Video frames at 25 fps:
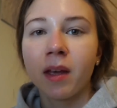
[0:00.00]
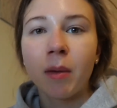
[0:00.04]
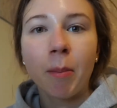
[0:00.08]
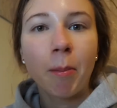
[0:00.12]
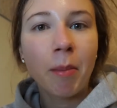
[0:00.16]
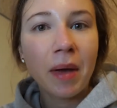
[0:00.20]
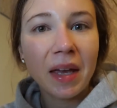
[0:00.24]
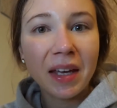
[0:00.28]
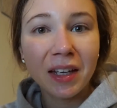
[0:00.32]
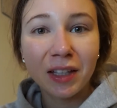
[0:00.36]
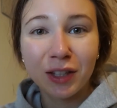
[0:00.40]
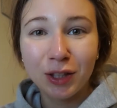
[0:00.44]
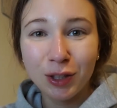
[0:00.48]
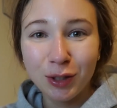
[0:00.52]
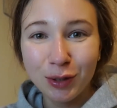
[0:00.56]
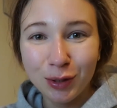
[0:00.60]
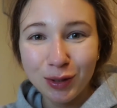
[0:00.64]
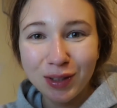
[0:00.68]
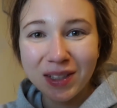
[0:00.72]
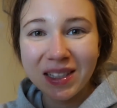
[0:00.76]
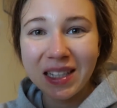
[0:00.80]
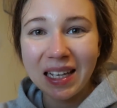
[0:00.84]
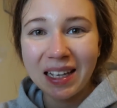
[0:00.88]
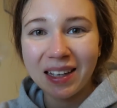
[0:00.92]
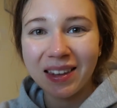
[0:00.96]
baked
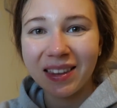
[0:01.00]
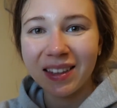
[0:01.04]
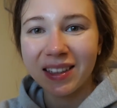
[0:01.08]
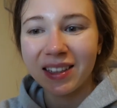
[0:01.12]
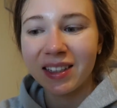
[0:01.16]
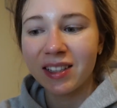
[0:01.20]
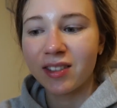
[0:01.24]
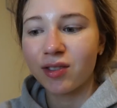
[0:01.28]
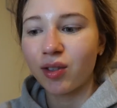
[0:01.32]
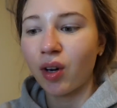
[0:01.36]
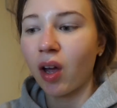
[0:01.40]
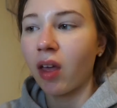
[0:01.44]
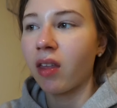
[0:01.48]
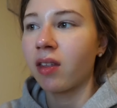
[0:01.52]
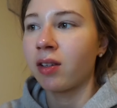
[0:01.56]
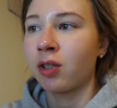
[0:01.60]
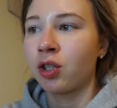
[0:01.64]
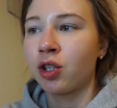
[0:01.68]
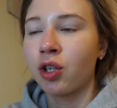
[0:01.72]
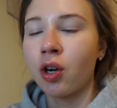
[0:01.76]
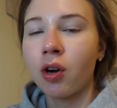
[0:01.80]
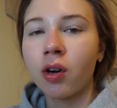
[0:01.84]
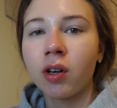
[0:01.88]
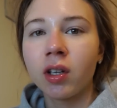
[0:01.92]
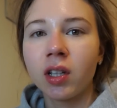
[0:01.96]
goods like this rather than
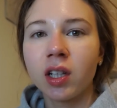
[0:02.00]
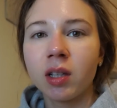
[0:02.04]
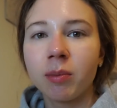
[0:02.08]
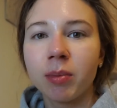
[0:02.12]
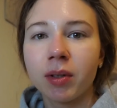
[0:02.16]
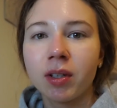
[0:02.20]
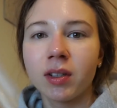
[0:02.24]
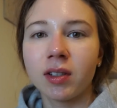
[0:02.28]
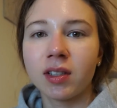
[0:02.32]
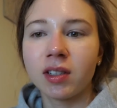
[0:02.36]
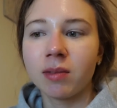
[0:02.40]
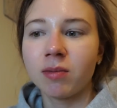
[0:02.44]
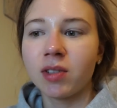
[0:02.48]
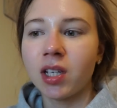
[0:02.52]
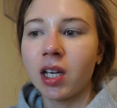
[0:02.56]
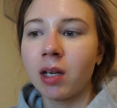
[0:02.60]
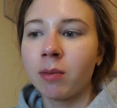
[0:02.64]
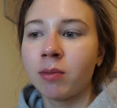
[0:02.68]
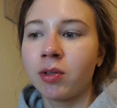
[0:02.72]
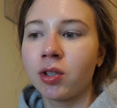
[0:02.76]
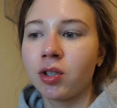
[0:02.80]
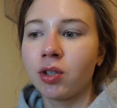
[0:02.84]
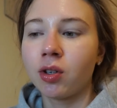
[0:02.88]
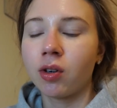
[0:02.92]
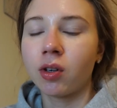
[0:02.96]
chocolate, because
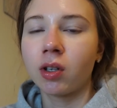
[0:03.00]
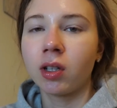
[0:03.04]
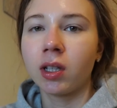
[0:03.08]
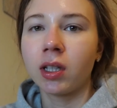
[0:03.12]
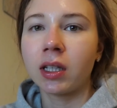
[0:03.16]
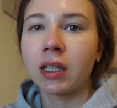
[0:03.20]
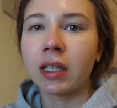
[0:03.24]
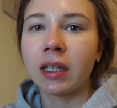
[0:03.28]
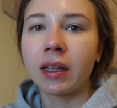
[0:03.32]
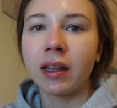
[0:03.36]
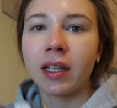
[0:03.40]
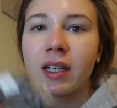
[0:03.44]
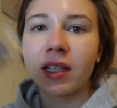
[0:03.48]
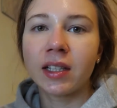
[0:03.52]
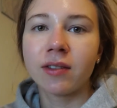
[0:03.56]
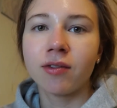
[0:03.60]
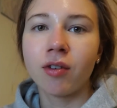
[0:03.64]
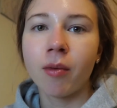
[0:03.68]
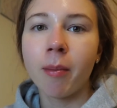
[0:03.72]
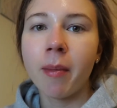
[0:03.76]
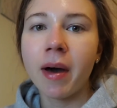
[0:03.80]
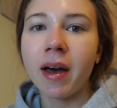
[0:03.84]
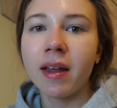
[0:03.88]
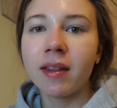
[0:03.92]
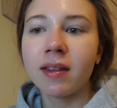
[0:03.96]
sometimes chocolate can last for
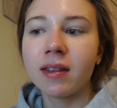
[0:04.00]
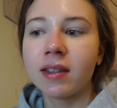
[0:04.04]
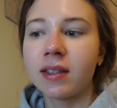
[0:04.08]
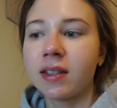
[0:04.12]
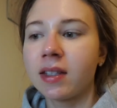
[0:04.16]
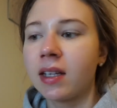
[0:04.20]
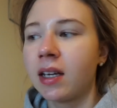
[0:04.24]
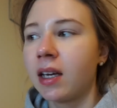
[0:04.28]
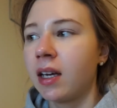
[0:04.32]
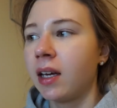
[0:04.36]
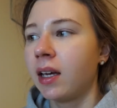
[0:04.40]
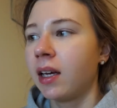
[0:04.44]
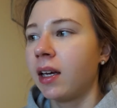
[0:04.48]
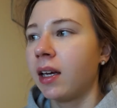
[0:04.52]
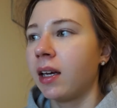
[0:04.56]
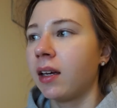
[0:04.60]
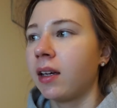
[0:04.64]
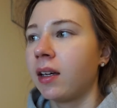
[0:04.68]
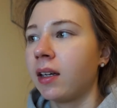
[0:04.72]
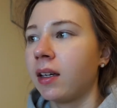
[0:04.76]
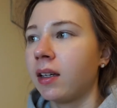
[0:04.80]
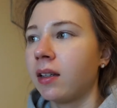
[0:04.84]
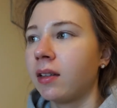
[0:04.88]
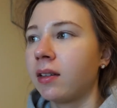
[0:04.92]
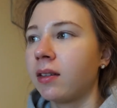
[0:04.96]
months
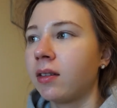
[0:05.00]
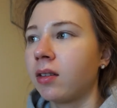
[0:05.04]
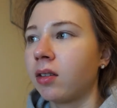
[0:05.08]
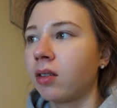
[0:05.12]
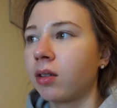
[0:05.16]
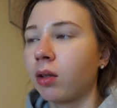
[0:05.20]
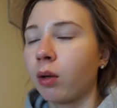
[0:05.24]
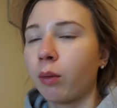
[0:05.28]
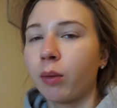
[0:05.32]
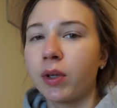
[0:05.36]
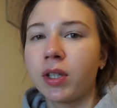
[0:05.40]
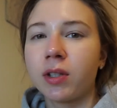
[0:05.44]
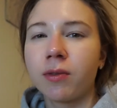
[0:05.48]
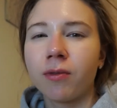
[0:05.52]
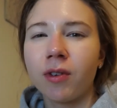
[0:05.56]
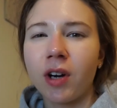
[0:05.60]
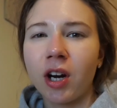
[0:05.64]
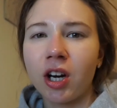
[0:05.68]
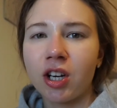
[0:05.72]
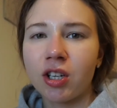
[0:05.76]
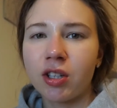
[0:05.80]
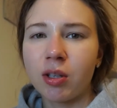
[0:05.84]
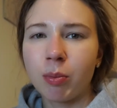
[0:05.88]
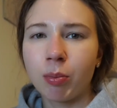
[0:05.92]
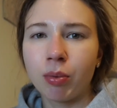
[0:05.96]
and not always
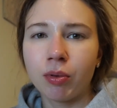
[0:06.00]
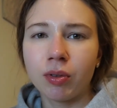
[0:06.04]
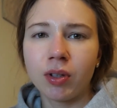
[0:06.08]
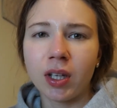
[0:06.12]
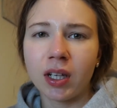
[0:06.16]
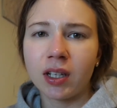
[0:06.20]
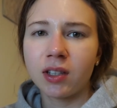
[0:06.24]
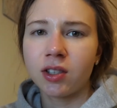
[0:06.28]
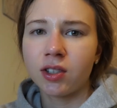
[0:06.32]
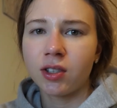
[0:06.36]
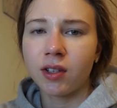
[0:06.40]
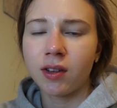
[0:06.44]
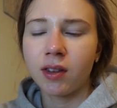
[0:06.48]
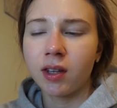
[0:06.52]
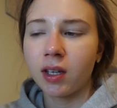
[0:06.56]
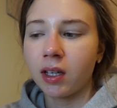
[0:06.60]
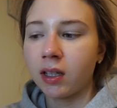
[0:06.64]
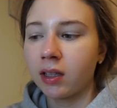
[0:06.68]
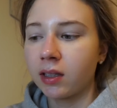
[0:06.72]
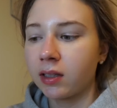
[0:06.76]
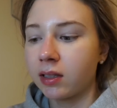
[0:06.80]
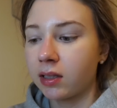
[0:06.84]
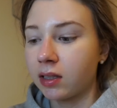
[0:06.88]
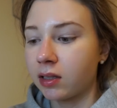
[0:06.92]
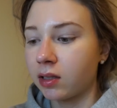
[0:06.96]
fresh. They put extra
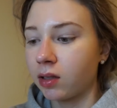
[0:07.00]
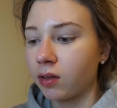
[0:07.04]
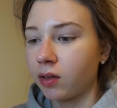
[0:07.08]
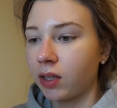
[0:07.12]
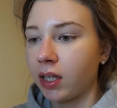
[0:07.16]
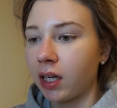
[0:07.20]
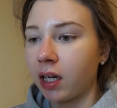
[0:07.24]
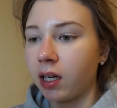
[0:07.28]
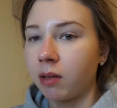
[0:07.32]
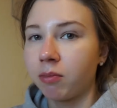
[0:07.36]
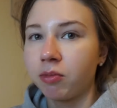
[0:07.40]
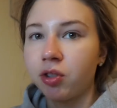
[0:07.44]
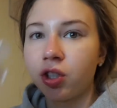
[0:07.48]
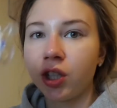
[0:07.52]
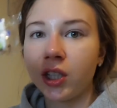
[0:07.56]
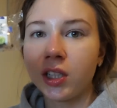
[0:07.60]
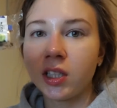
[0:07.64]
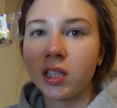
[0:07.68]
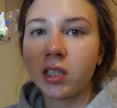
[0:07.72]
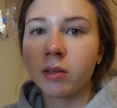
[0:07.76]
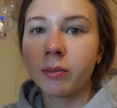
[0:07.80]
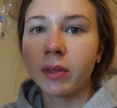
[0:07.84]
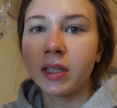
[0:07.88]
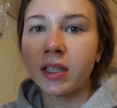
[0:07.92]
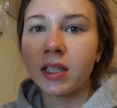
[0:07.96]
things. So yeah, I'm
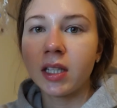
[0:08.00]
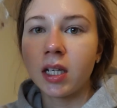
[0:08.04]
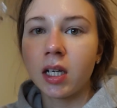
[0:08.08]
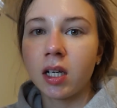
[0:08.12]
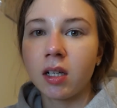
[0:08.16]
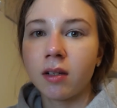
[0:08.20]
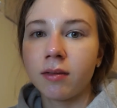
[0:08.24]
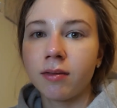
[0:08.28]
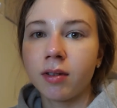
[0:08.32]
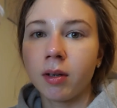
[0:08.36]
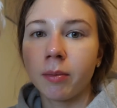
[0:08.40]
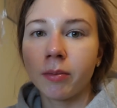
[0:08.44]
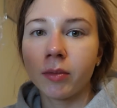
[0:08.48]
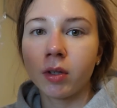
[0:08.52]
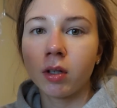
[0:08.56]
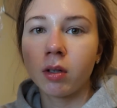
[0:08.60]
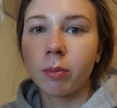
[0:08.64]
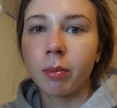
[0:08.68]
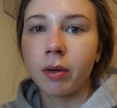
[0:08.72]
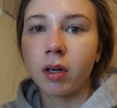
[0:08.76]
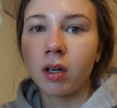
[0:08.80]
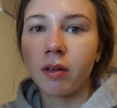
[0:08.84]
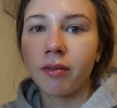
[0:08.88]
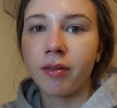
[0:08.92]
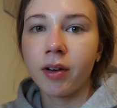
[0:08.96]
treating myself. I'm not
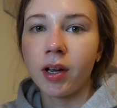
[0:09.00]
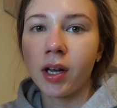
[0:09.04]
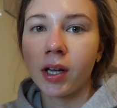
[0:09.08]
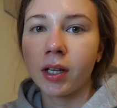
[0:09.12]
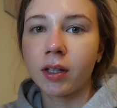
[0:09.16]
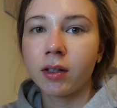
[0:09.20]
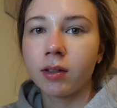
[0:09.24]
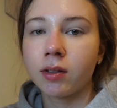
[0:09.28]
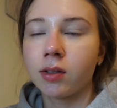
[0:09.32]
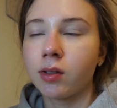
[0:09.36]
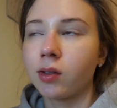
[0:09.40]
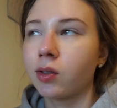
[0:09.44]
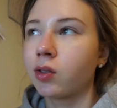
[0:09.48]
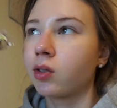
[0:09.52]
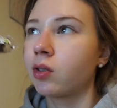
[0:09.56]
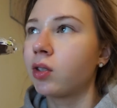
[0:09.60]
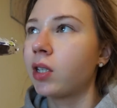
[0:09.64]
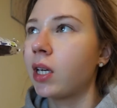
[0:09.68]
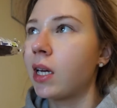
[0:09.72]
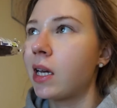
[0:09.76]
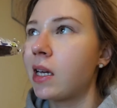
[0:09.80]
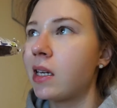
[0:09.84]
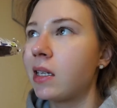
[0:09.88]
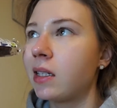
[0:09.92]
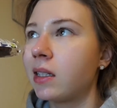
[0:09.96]
perfect. So
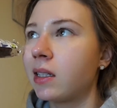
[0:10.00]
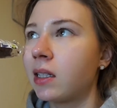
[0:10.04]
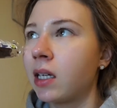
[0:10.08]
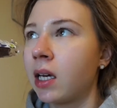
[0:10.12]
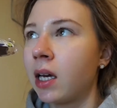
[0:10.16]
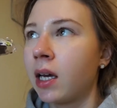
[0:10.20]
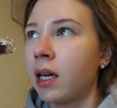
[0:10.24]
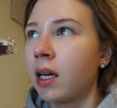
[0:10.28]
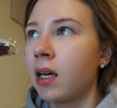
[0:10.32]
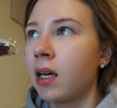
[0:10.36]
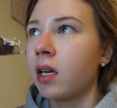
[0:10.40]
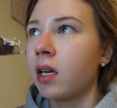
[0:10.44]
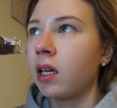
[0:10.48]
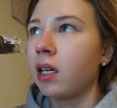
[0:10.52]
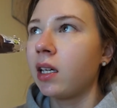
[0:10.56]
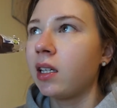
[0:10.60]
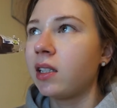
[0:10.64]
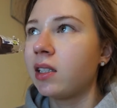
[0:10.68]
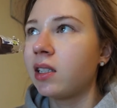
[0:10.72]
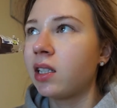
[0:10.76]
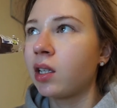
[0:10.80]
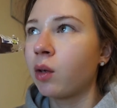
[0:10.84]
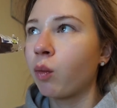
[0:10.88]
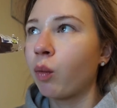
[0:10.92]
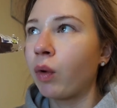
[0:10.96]
today's
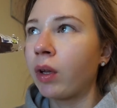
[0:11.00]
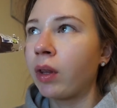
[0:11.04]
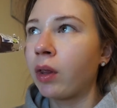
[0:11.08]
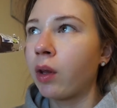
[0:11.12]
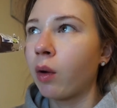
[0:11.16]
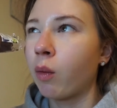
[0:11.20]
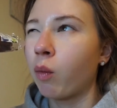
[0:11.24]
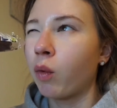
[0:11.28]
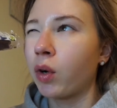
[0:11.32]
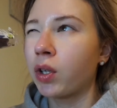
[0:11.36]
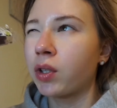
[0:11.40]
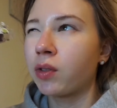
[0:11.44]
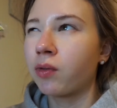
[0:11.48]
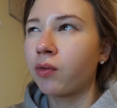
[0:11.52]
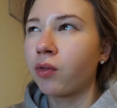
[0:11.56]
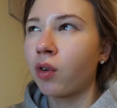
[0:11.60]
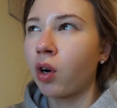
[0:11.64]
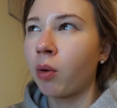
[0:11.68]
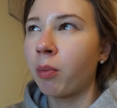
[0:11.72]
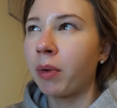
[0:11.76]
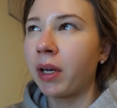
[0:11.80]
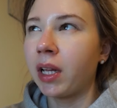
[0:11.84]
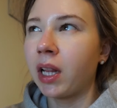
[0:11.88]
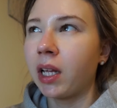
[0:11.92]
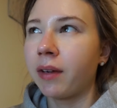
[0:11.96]
eating window was
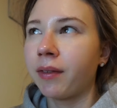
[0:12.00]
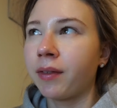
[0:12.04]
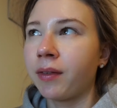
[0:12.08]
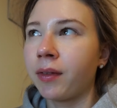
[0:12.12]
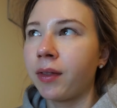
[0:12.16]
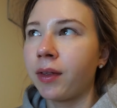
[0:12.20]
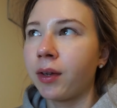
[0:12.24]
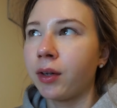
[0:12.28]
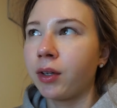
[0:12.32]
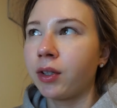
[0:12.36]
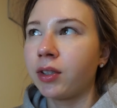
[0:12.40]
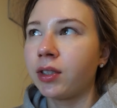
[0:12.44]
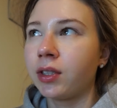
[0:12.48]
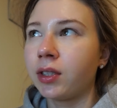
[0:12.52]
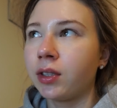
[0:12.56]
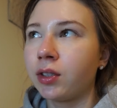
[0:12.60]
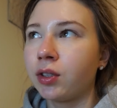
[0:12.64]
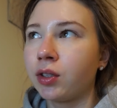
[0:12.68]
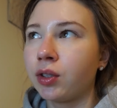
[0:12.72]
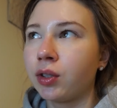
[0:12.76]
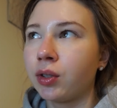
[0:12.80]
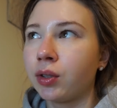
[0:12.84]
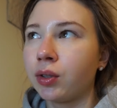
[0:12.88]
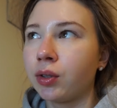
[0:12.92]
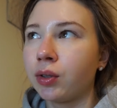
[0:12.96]
from 11:30
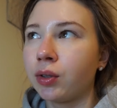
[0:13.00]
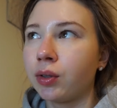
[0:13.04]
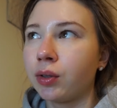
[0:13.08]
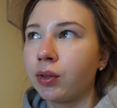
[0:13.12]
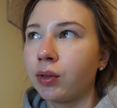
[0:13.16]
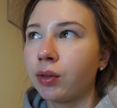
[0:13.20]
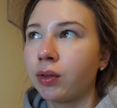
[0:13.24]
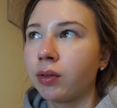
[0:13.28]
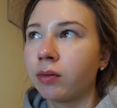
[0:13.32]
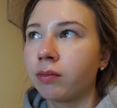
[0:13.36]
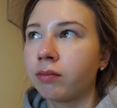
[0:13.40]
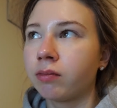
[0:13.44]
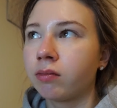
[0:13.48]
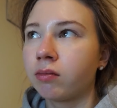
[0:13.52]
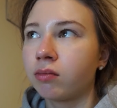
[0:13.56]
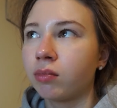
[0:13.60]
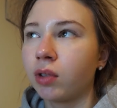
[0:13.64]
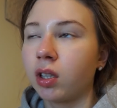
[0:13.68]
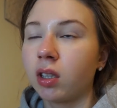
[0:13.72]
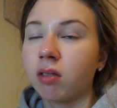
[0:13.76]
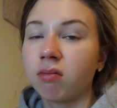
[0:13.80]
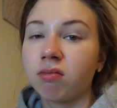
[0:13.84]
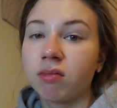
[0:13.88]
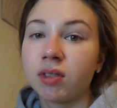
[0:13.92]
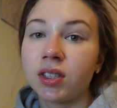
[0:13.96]
to,
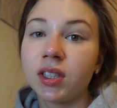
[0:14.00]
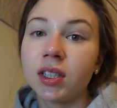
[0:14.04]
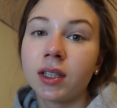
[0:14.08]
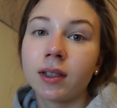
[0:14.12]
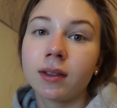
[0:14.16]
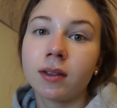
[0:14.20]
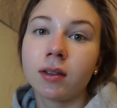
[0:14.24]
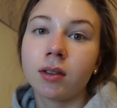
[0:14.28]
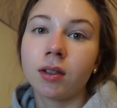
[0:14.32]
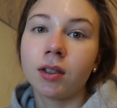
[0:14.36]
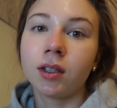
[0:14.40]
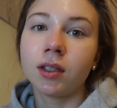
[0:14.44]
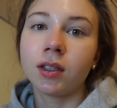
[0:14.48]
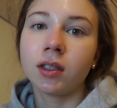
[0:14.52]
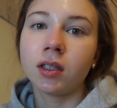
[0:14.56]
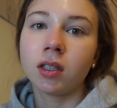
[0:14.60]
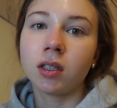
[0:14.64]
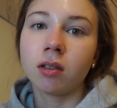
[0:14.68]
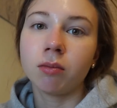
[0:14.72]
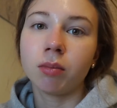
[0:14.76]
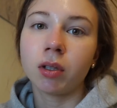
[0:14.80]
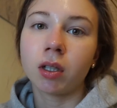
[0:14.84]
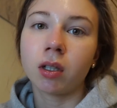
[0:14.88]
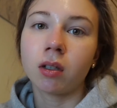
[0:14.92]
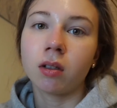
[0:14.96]
well,
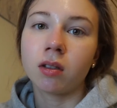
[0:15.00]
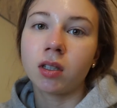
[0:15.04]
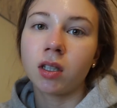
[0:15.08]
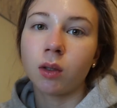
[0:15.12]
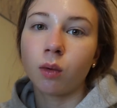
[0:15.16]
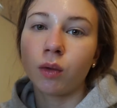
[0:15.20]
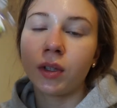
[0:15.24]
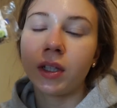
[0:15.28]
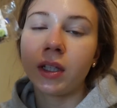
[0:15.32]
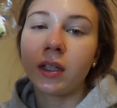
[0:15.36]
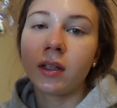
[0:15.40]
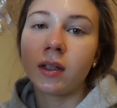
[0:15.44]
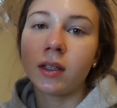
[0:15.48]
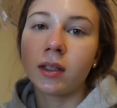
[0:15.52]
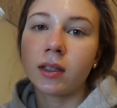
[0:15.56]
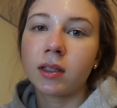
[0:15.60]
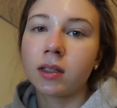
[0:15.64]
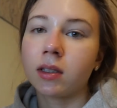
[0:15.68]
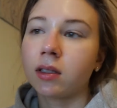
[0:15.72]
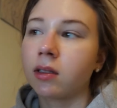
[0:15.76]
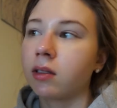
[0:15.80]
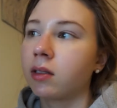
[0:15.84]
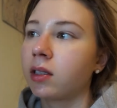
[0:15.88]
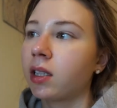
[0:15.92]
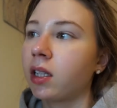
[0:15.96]
6:30, because I will eat
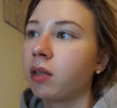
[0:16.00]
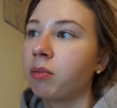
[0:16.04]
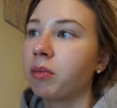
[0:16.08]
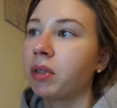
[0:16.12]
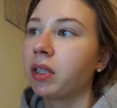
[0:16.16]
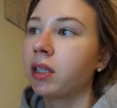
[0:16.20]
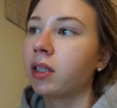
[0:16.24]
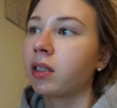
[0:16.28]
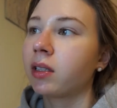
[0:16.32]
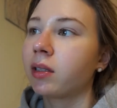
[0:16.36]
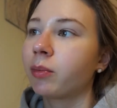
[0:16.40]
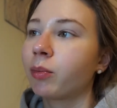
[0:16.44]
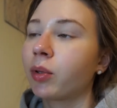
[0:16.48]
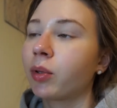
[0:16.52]
this in 10 minutes.